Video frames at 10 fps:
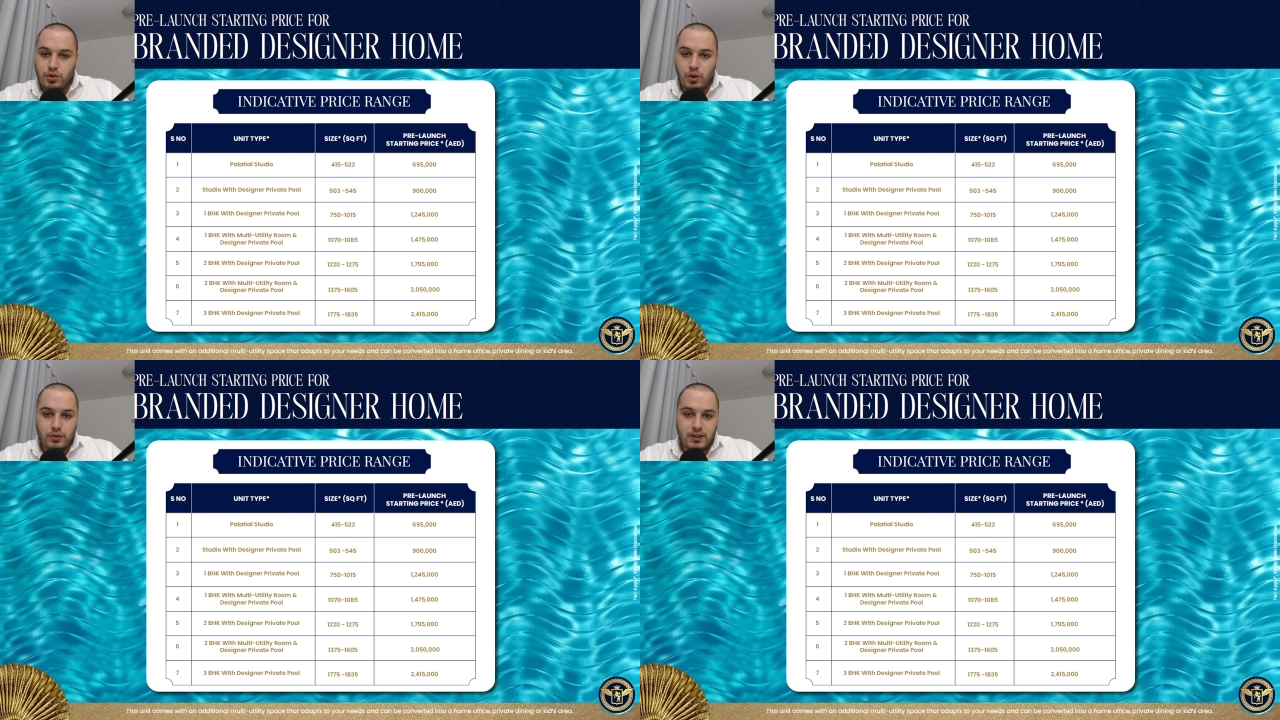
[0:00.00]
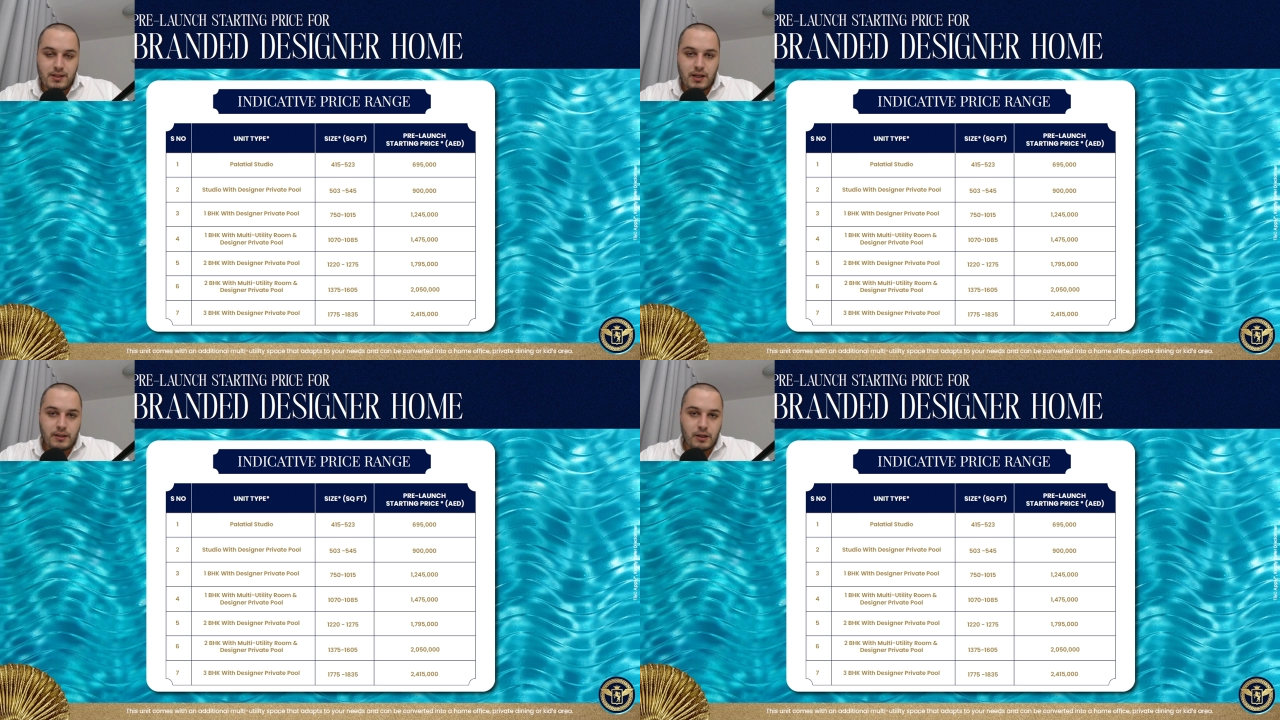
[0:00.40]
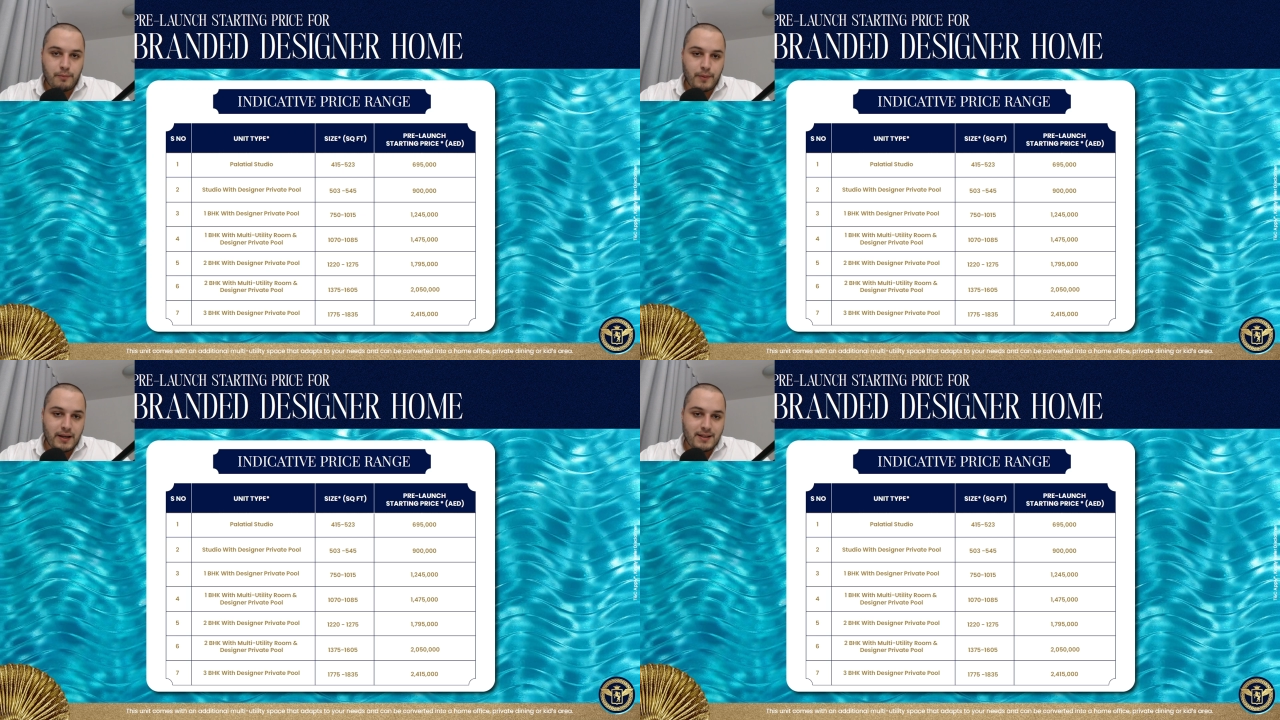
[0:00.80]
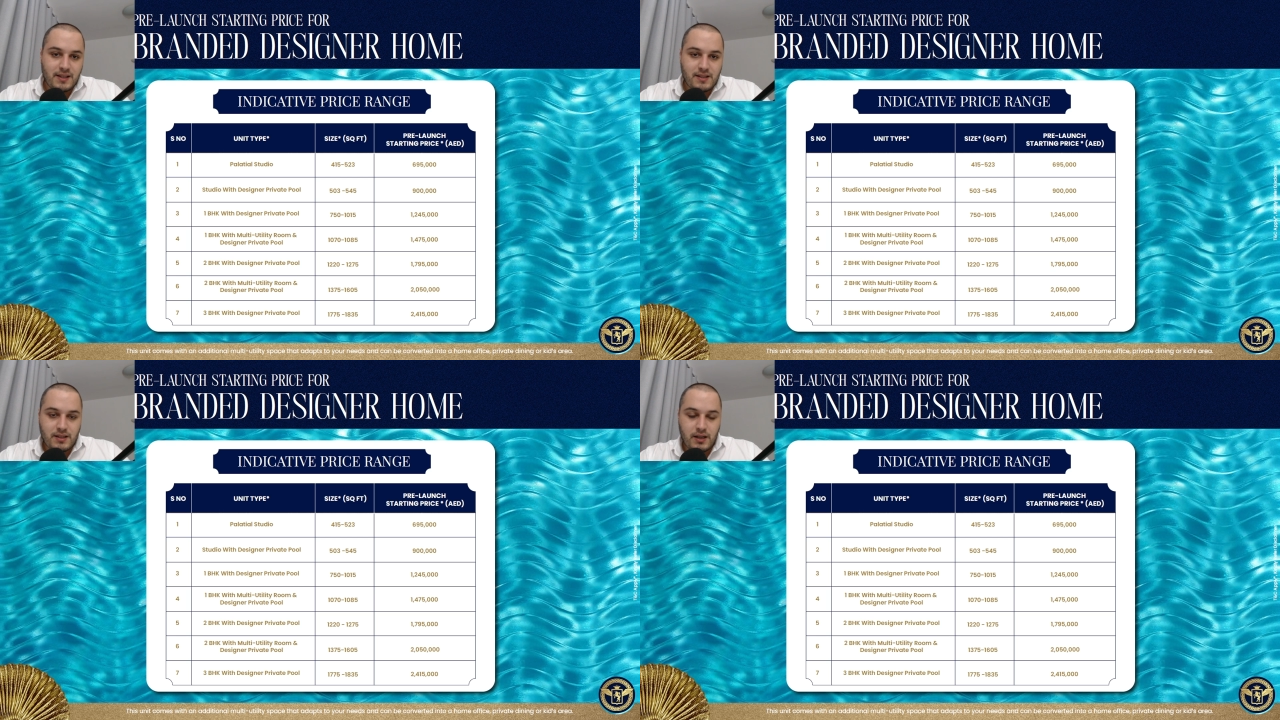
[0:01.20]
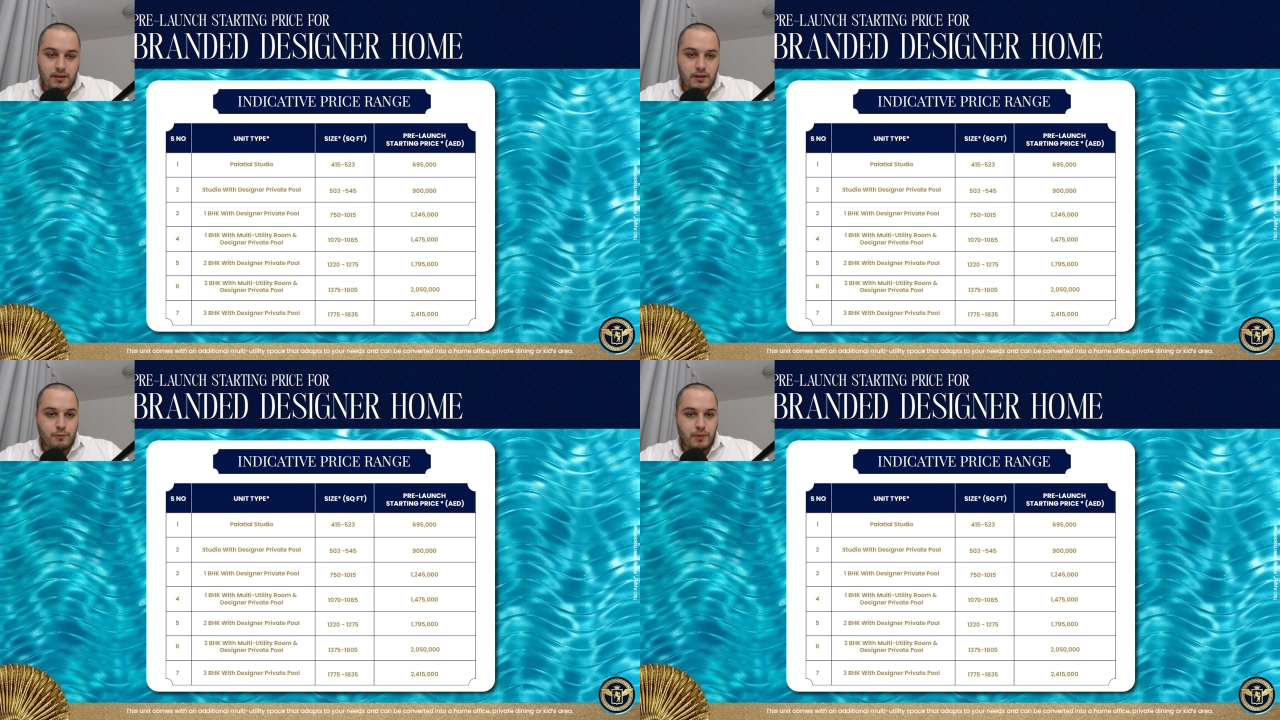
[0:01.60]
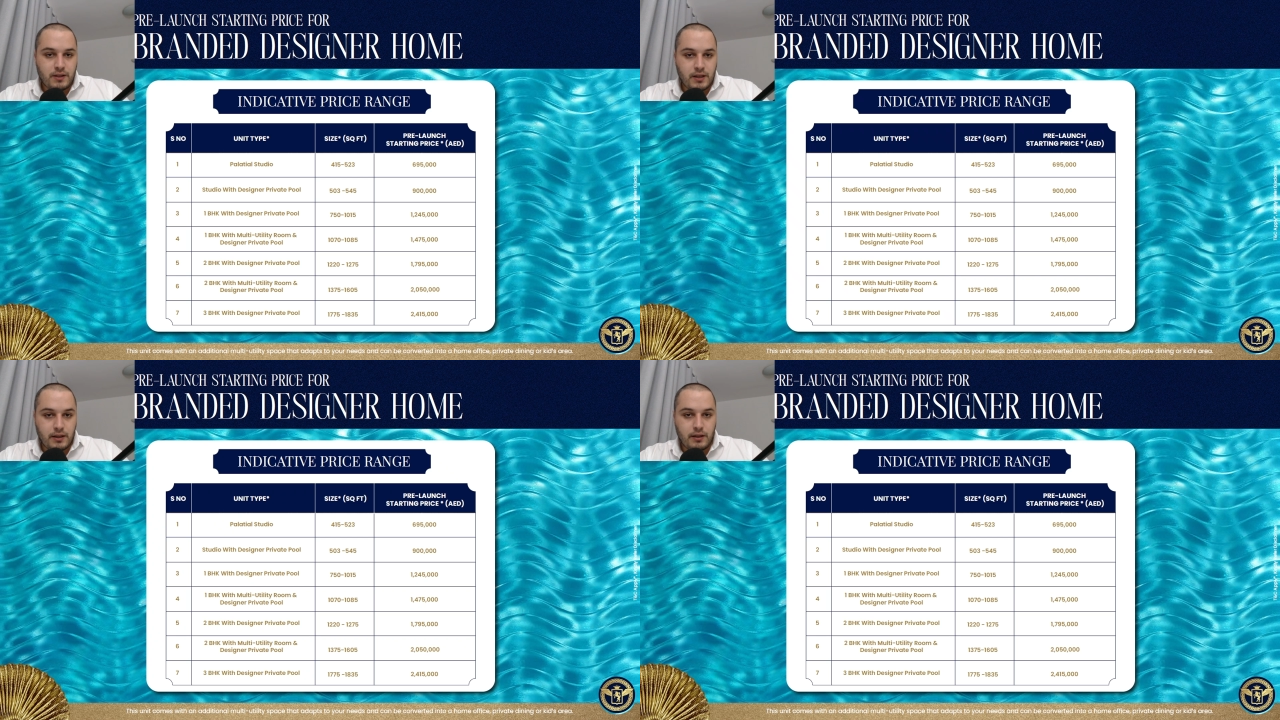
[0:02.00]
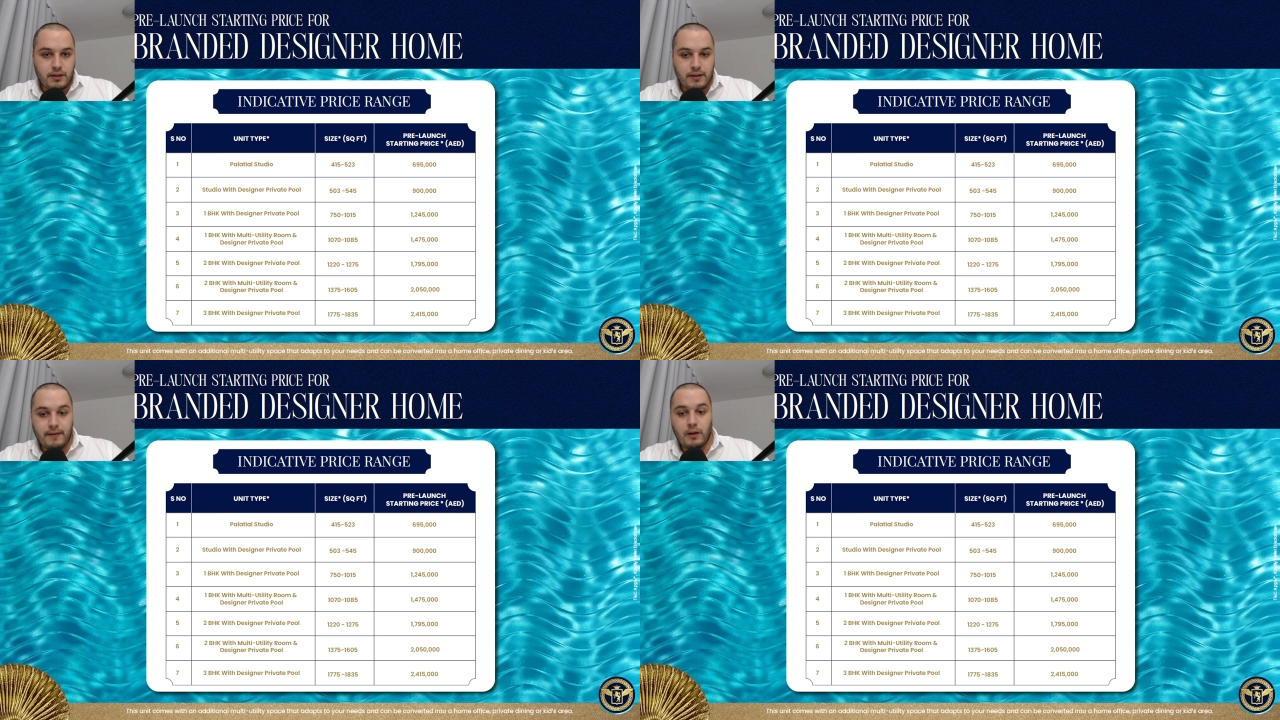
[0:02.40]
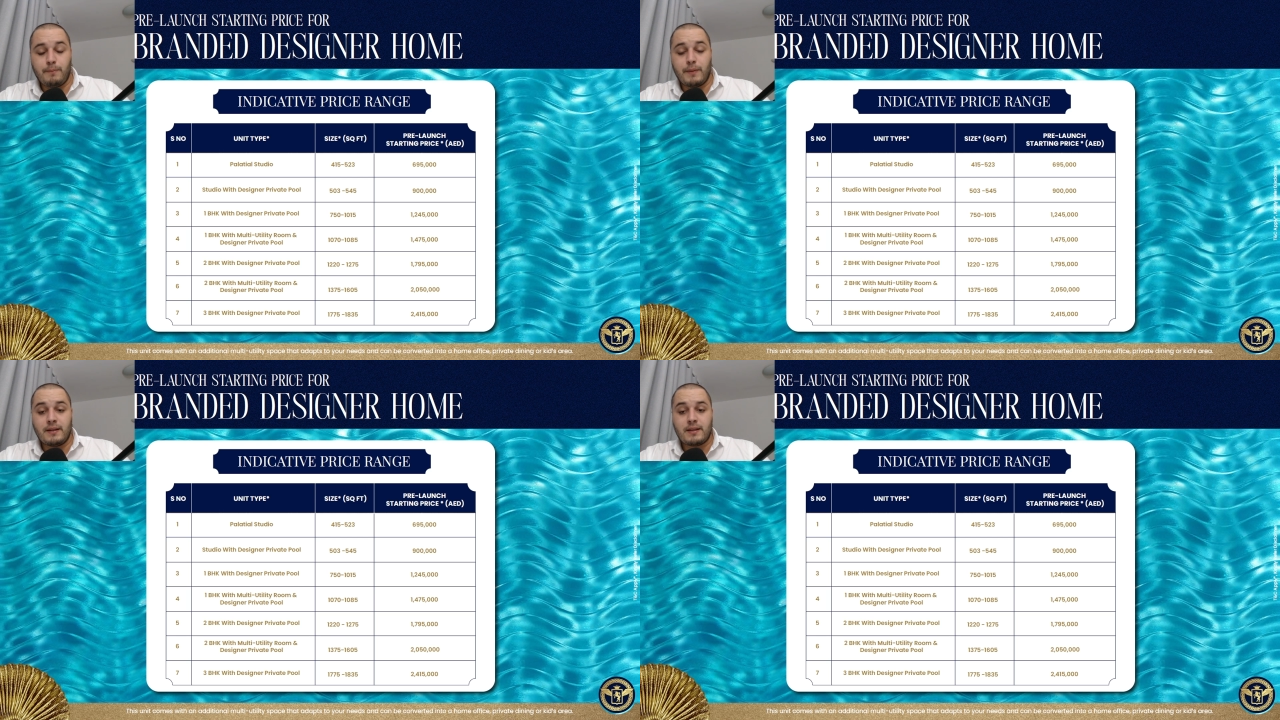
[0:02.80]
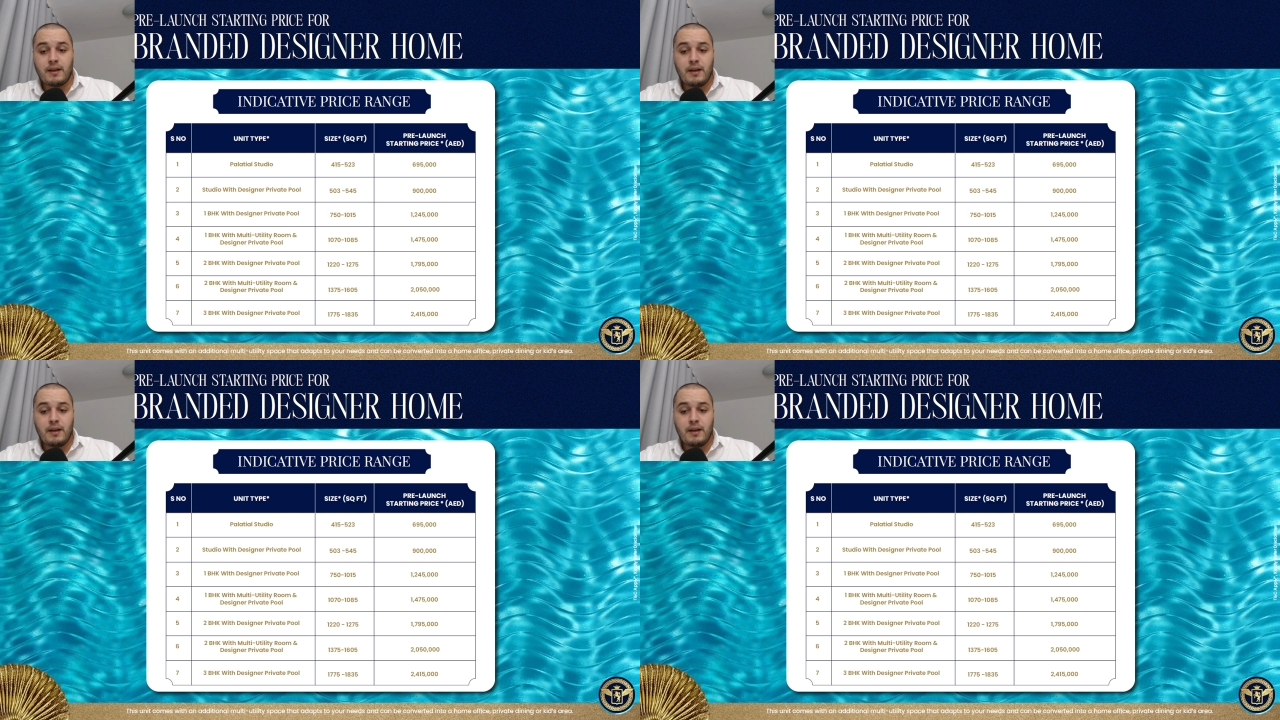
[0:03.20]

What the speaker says: So the starting prices in this particular development